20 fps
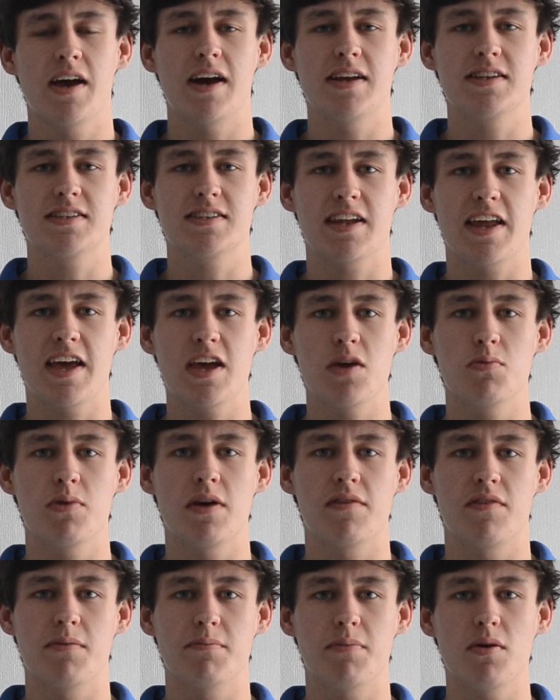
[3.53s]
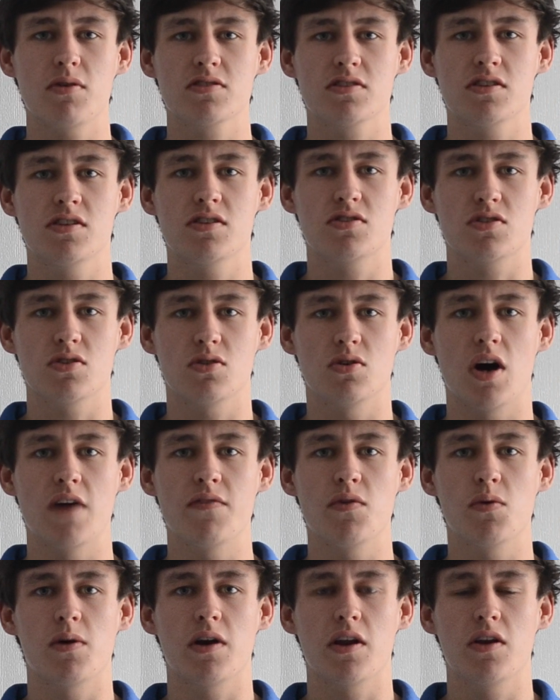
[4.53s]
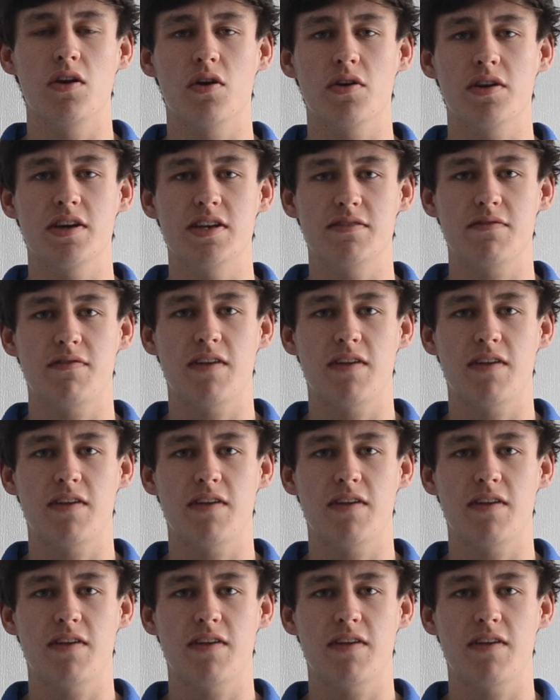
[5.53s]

and today we have an unboxing and tour over one of Nokia's